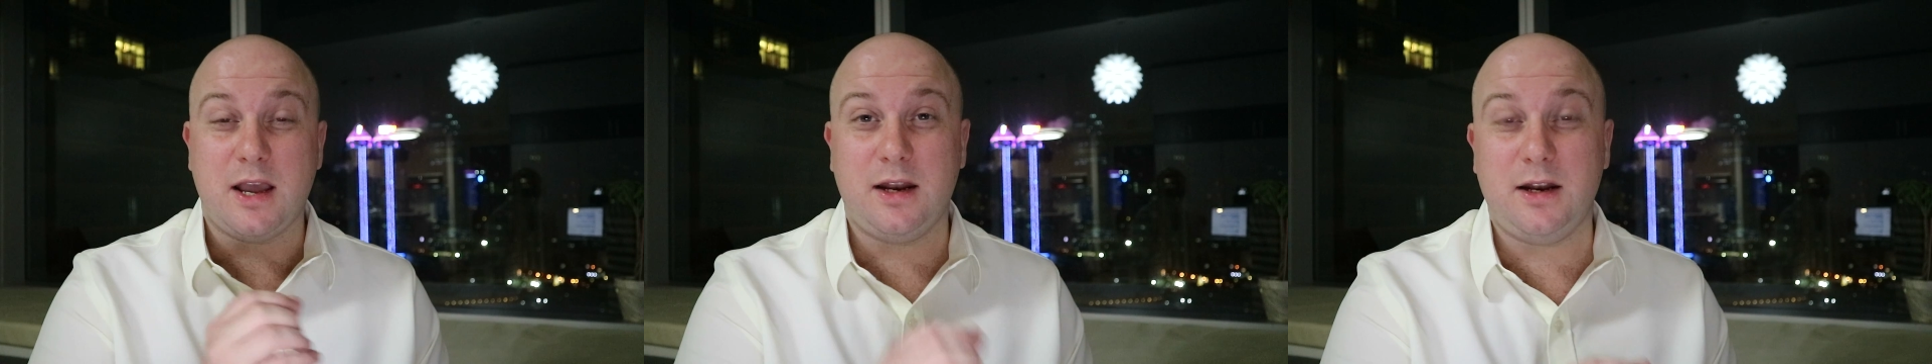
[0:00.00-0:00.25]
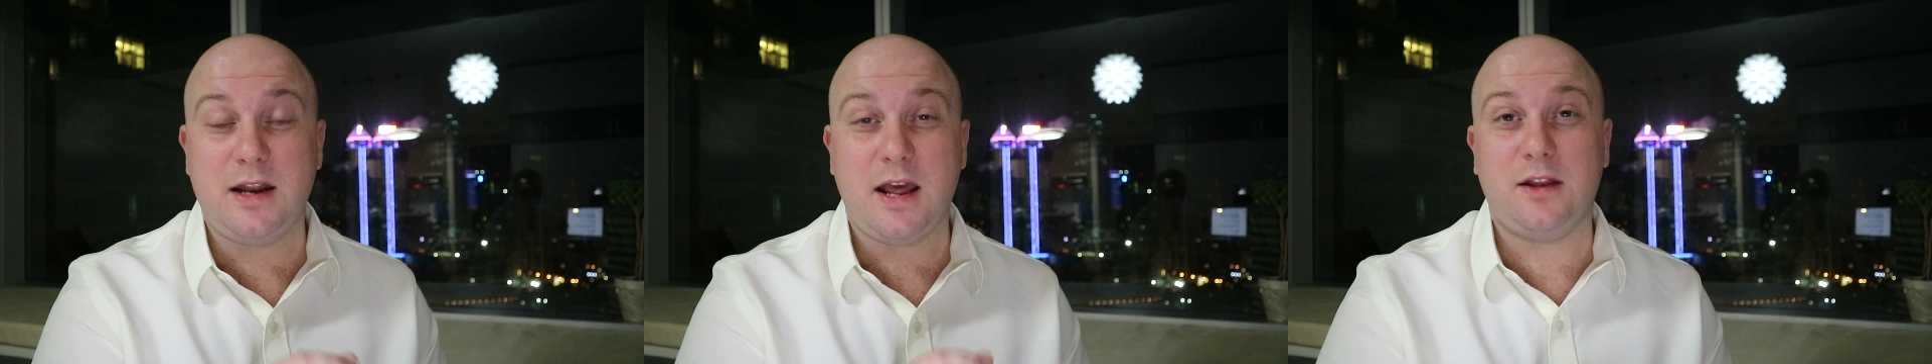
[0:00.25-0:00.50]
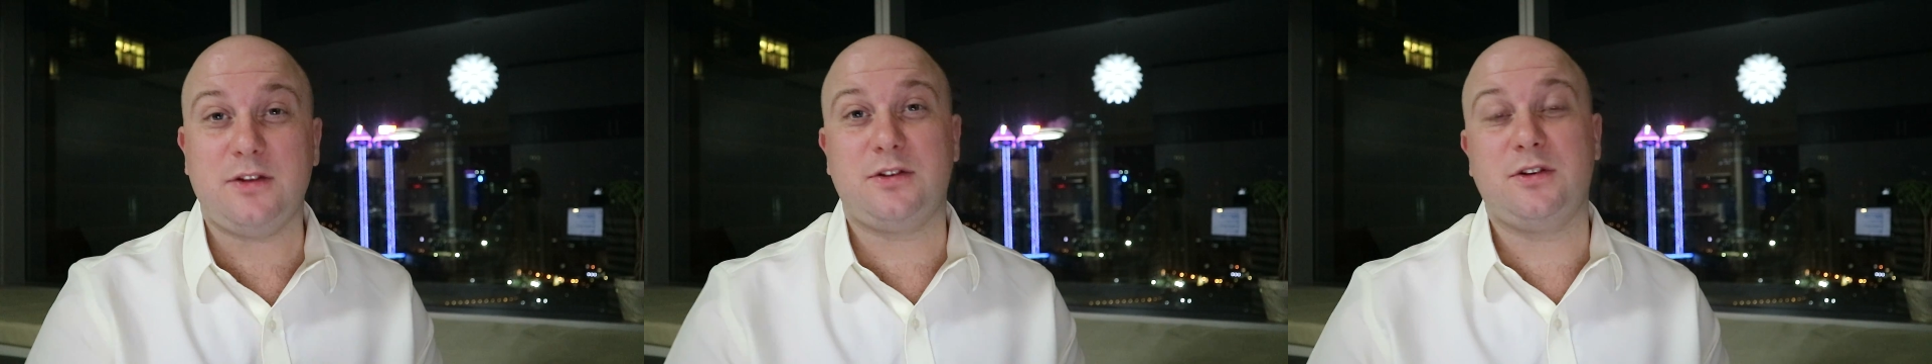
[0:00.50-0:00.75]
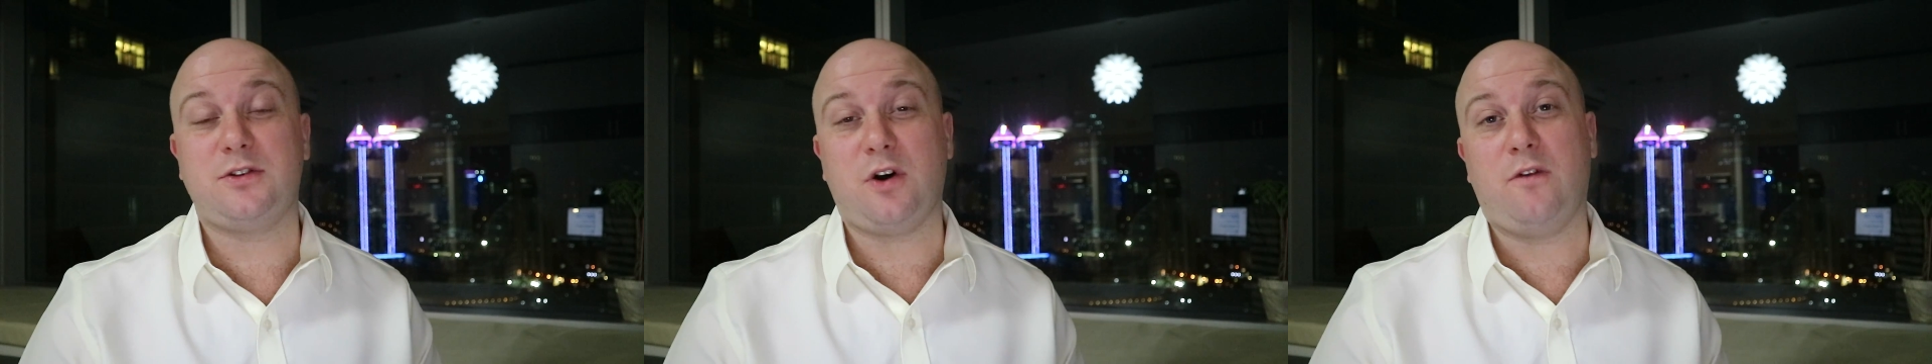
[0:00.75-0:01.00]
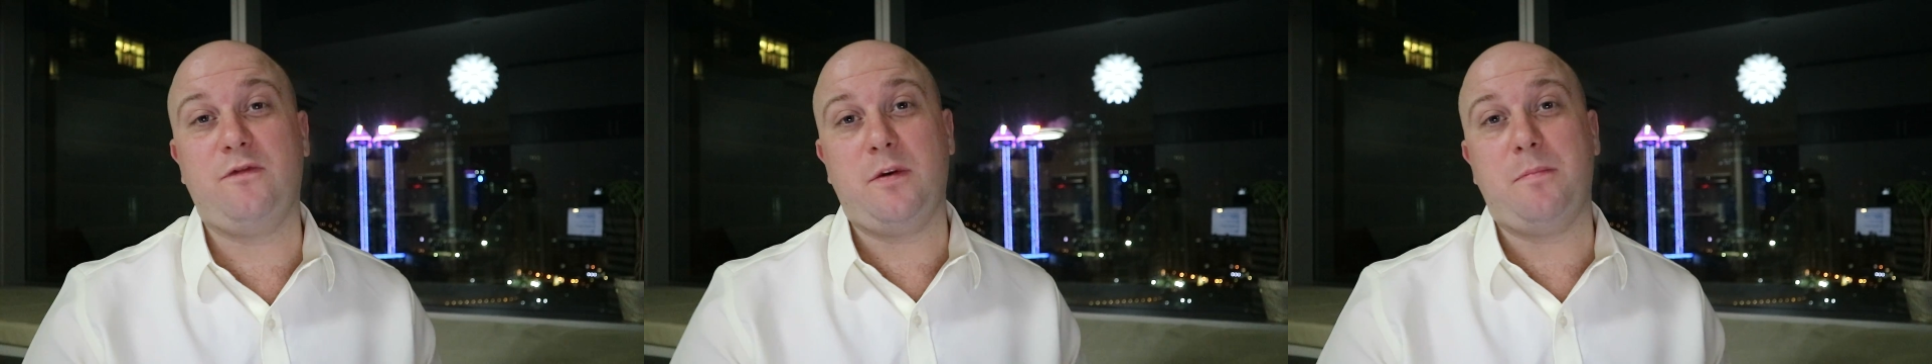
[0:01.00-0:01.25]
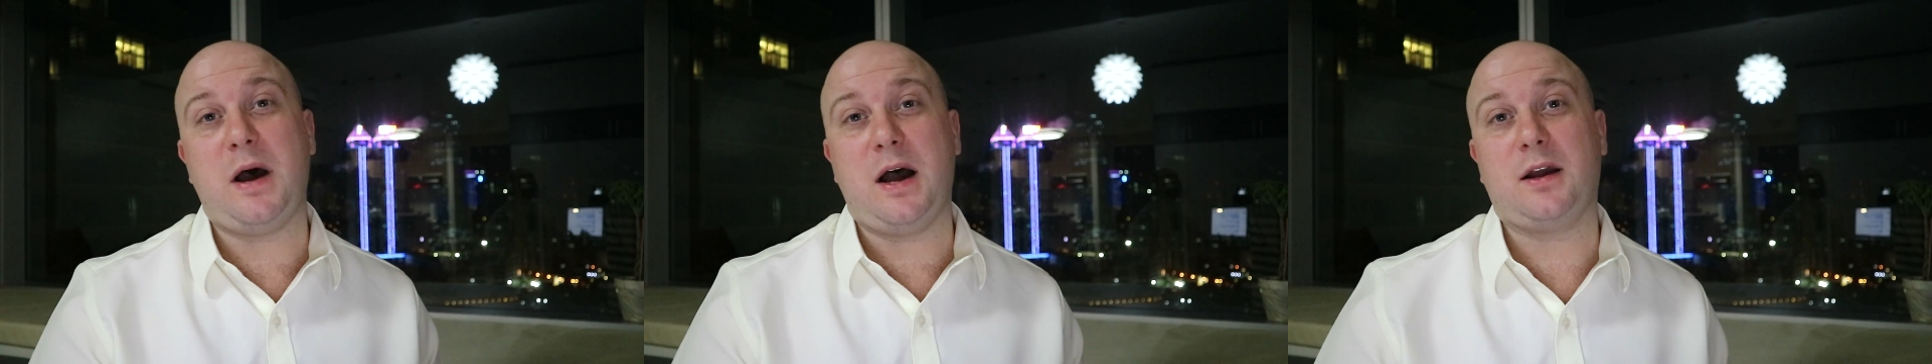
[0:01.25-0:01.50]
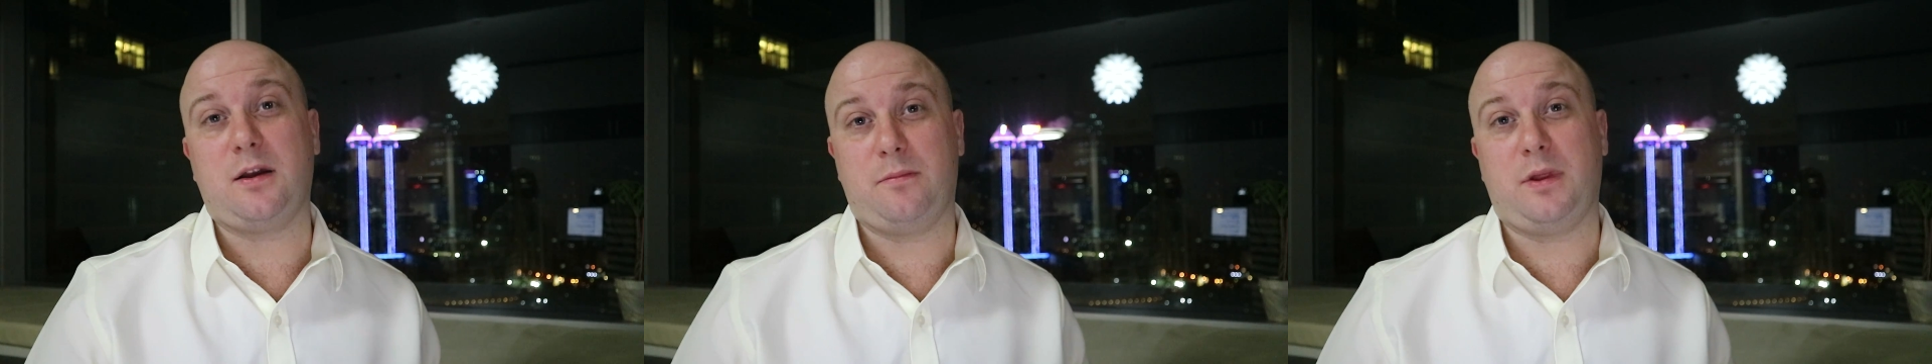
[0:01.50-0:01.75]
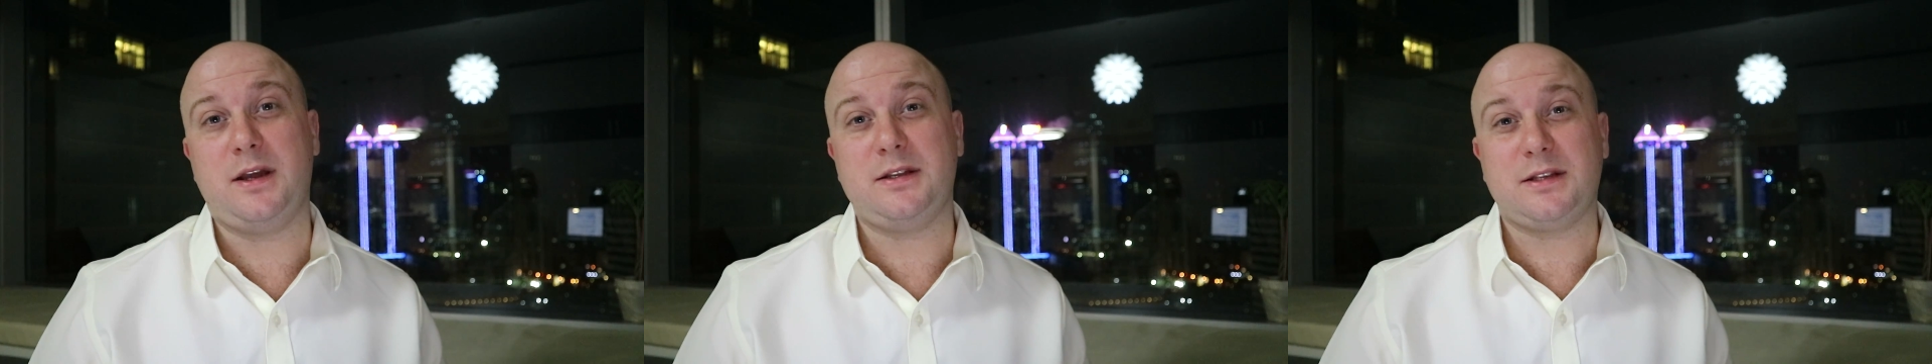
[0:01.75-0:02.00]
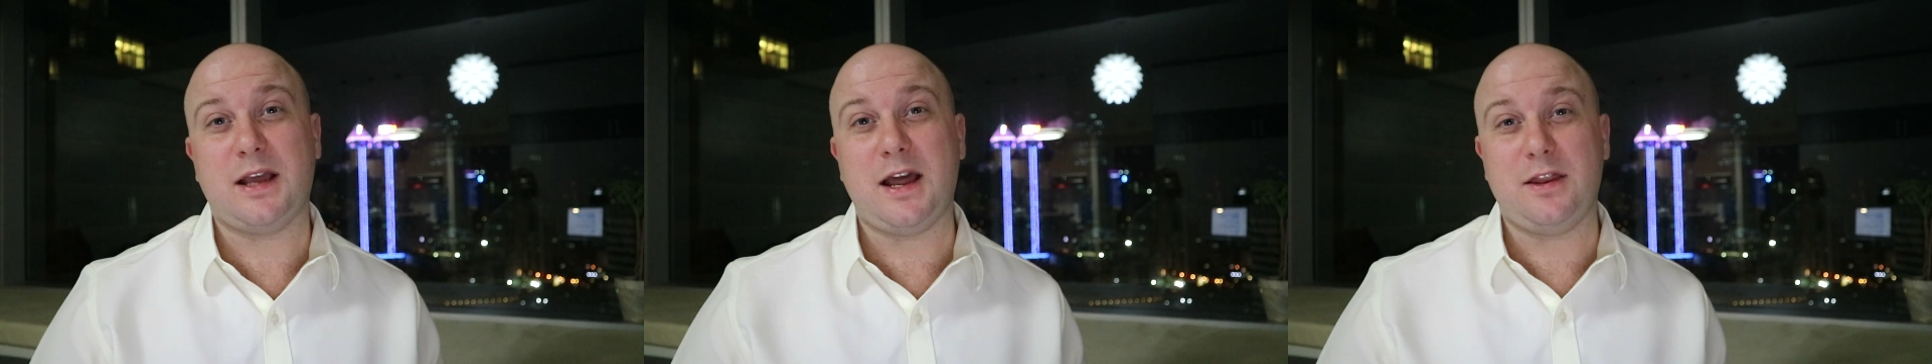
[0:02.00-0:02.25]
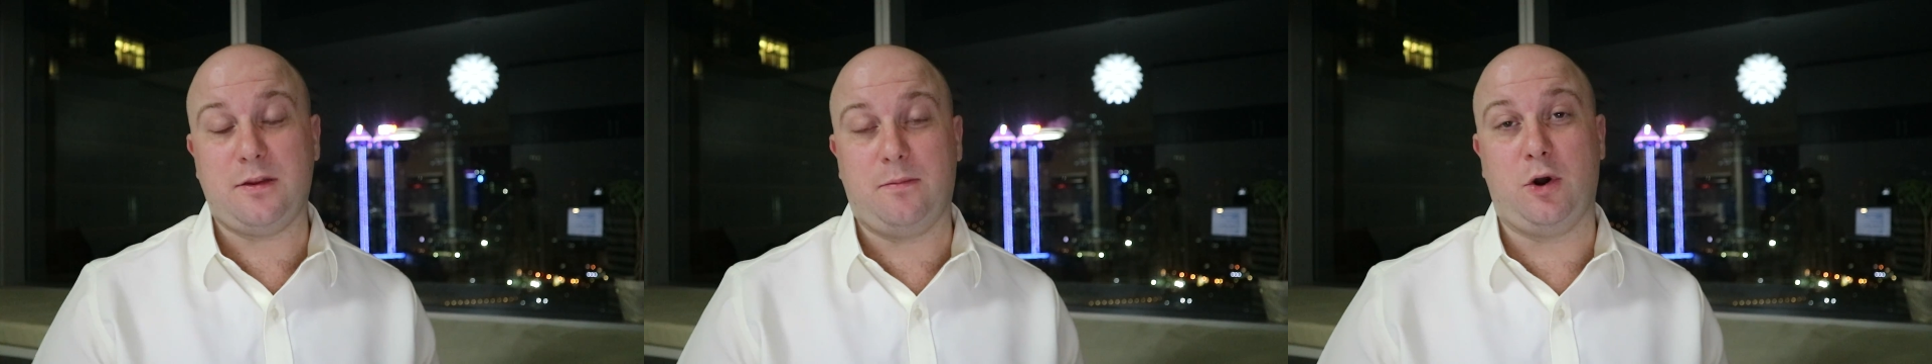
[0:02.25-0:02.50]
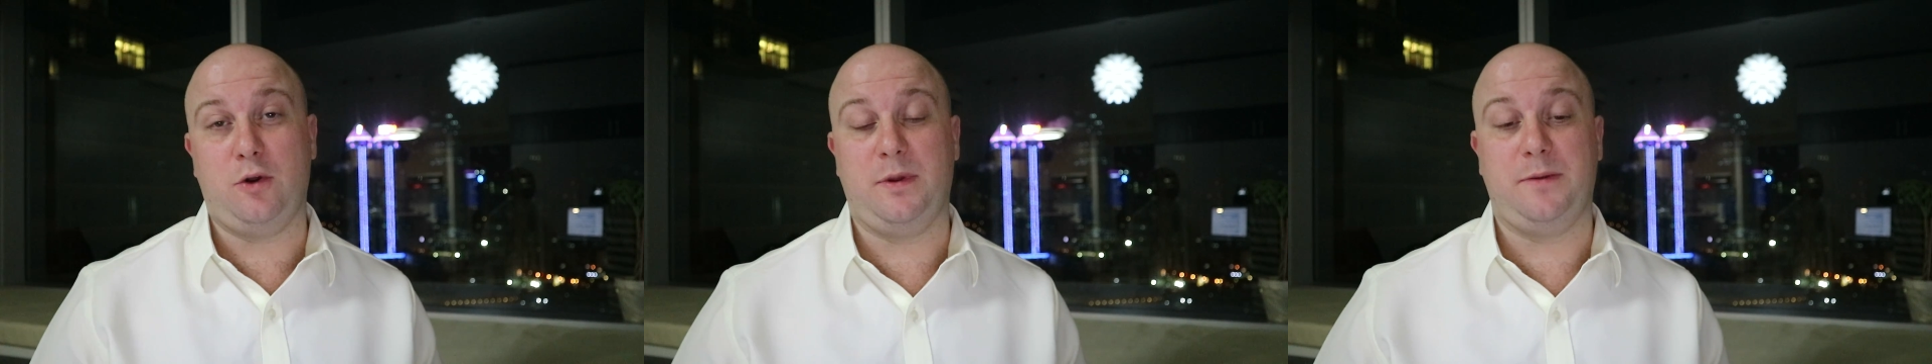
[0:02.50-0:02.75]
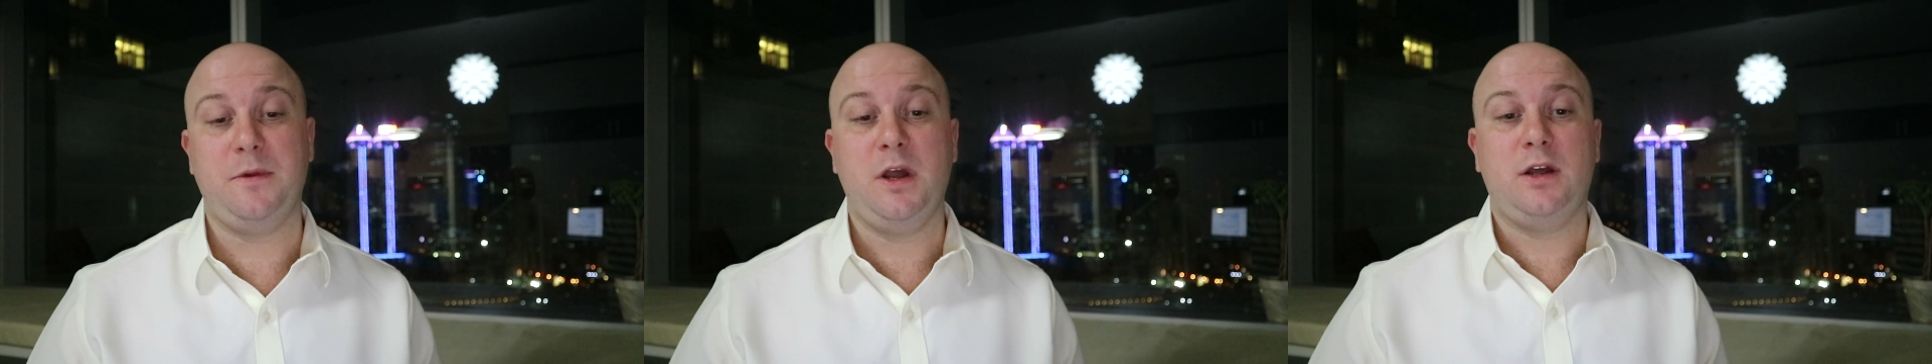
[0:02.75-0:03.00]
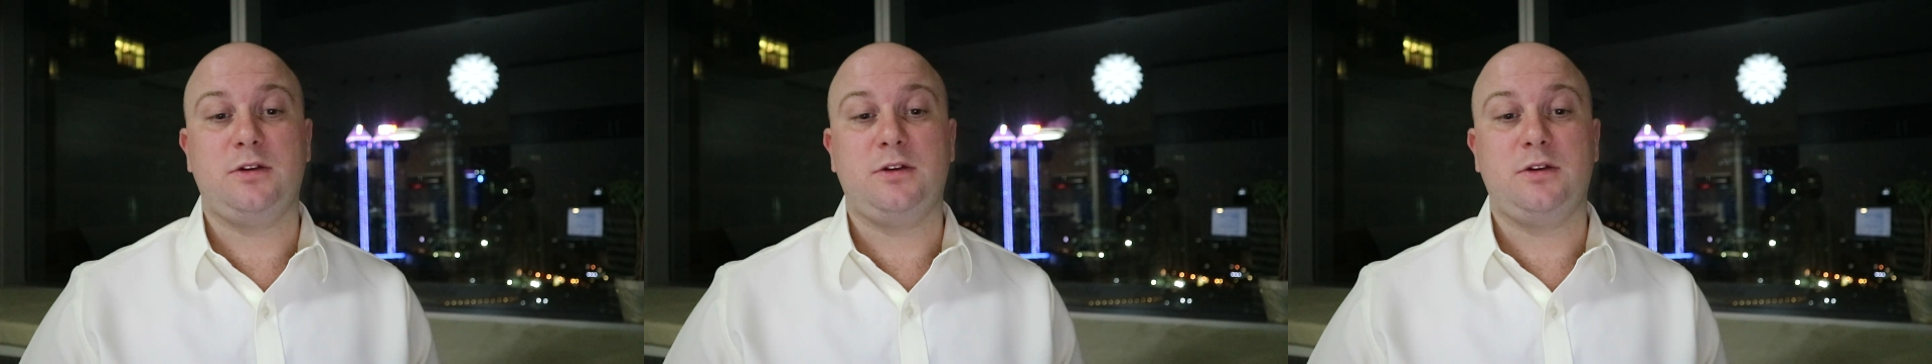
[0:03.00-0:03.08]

of the marketplace at the moment.